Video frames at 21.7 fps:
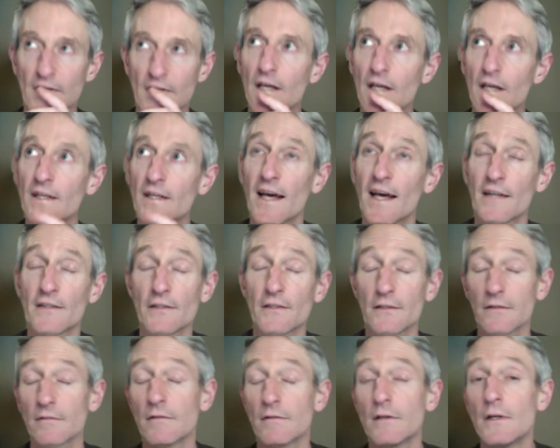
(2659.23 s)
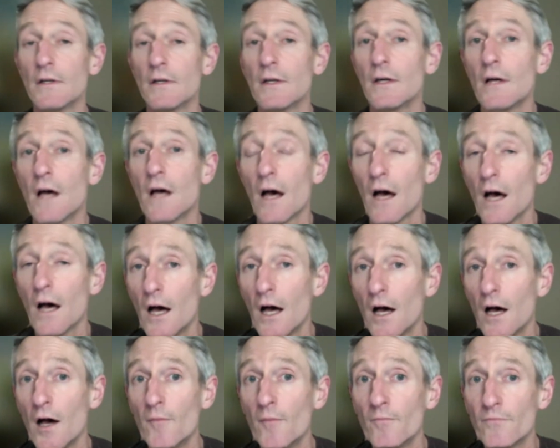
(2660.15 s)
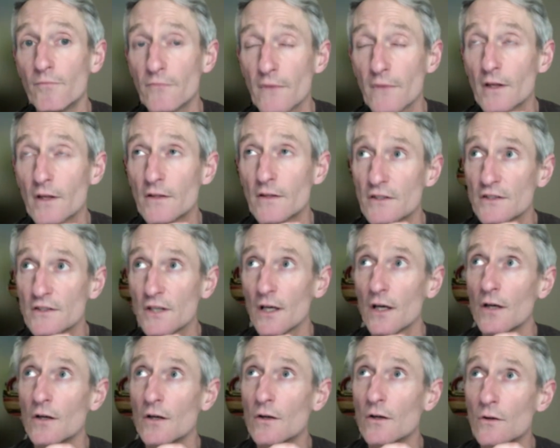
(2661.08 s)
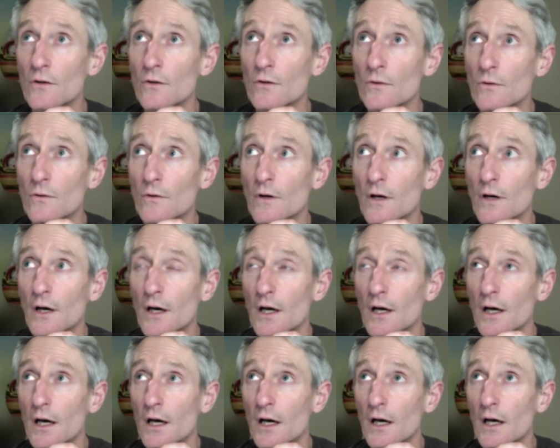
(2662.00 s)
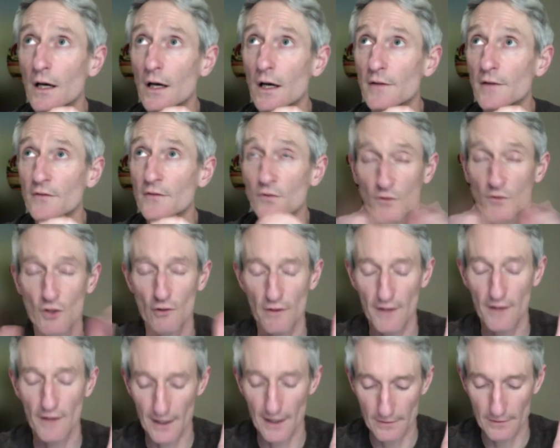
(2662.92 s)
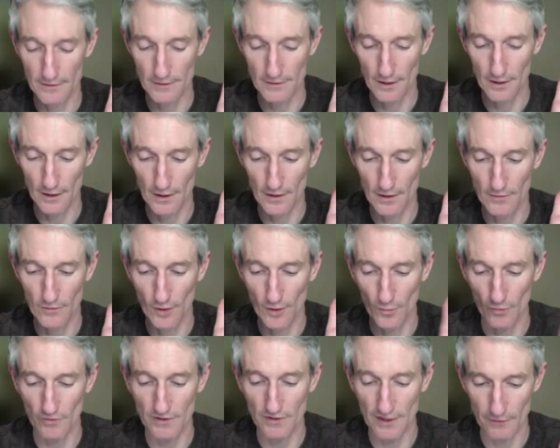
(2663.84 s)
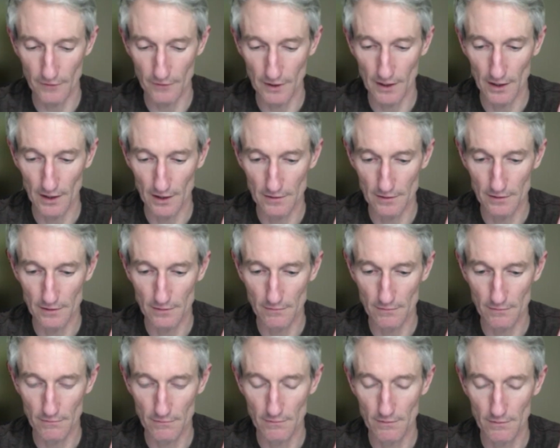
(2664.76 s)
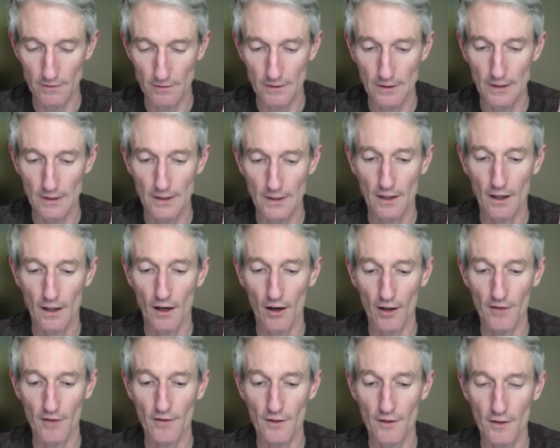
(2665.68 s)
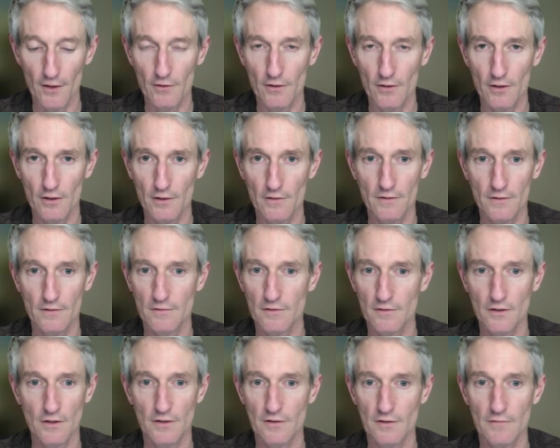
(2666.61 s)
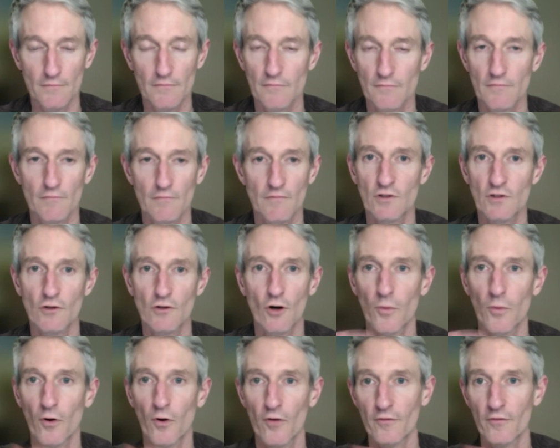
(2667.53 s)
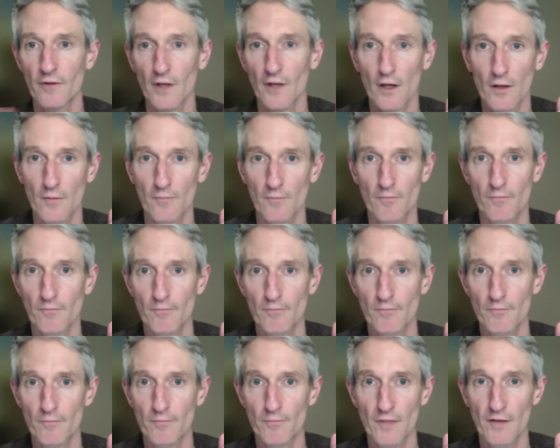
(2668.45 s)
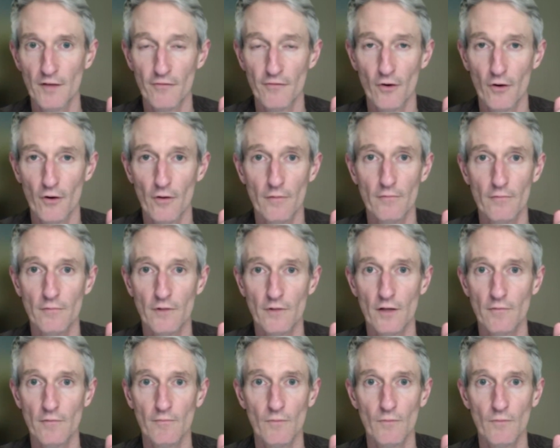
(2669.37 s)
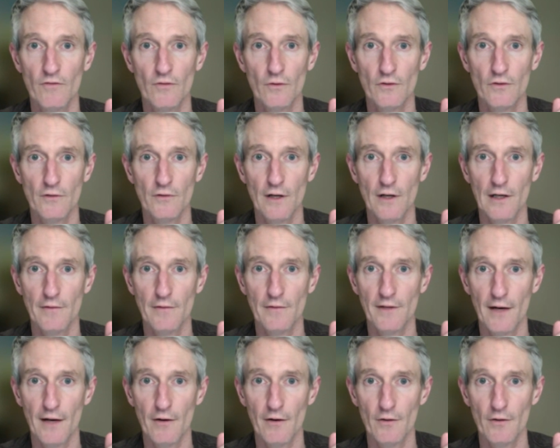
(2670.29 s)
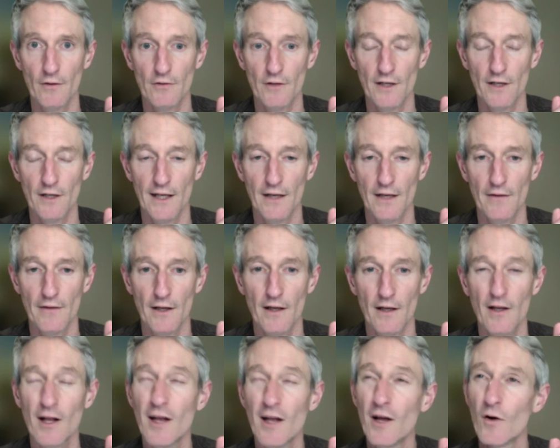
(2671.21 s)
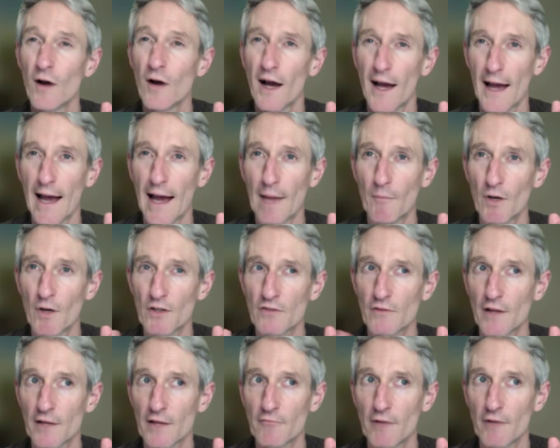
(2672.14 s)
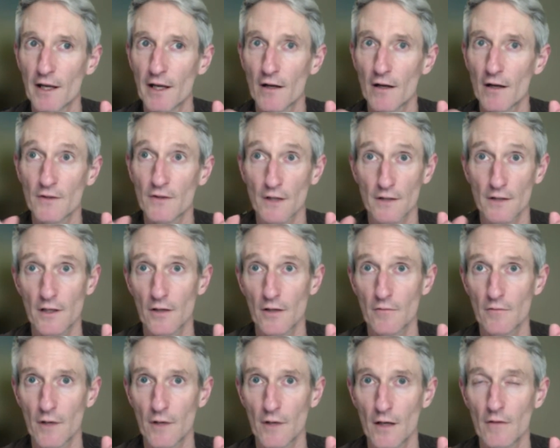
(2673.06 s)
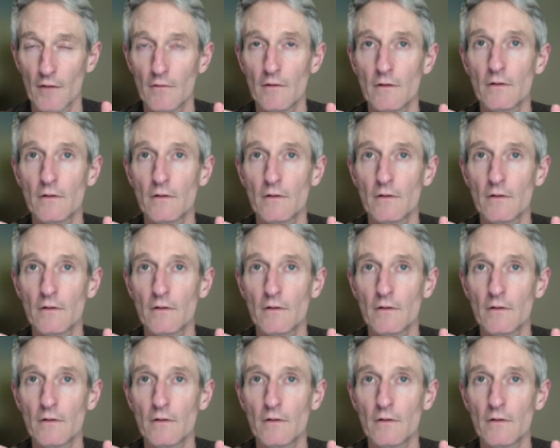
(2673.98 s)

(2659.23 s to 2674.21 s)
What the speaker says: Yes. So during that nominal 7 years, either you could just drop off and go and be foreign, move to Australia and carry on training out there. How much of it they'd recognise, I don't know.